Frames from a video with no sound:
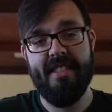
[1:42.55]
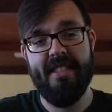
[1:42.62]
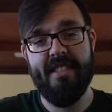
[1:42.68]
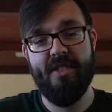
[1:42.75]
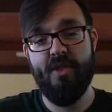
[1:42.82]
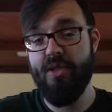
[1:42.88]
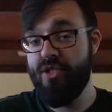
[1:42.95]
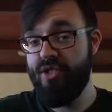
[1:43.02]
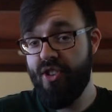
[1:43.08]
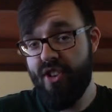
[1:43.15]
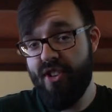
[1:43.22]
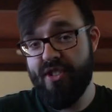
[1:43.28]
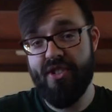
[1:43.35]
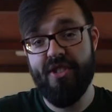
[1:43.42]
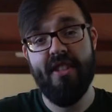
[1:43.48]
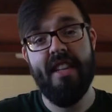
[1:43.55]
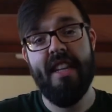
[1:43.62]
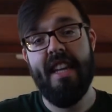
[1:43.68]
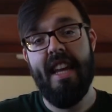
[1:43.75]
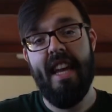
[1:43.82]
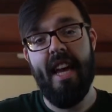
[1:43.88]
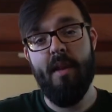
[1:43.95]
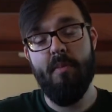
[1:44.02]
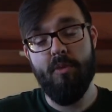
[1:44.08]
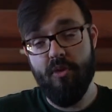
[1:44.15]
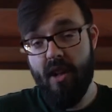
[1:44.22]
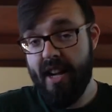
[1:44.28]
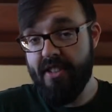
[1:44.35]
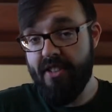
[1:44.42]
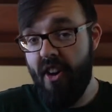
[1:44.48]
So the church um,
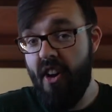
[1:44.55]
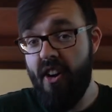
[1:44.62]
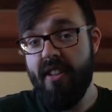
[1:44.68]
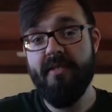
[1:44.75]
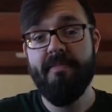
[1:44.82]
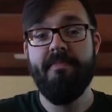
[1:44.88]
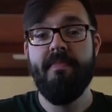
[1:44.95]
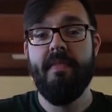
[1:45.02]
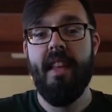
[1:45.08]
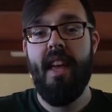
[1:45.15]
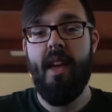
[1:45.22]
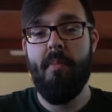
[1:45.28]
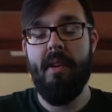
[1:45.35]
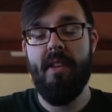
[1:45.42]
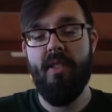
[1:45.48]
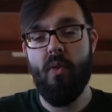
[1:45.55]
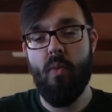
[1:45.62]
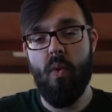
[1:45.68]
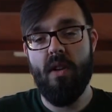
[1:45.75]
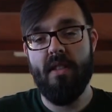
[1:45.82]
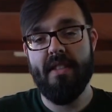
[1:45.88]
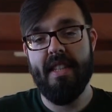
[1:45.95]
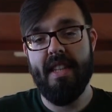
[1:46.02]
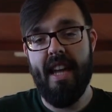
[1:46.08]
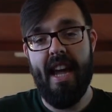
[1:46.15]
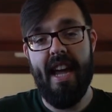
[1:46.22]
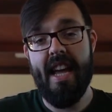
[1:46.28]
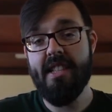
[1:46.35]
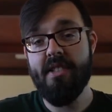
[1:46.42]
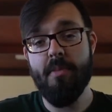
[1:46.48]
right now um, in the world
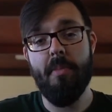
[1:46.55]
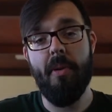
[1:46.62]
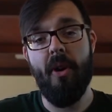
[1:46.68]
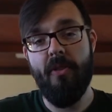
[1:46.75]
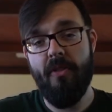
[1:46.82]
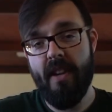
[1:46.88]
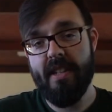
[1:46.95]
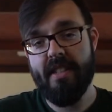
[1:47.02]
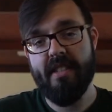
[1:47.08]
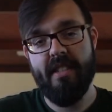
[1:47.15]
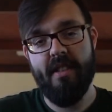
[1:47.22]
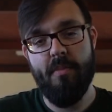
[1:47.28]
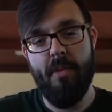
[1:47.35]
today isn't perfect,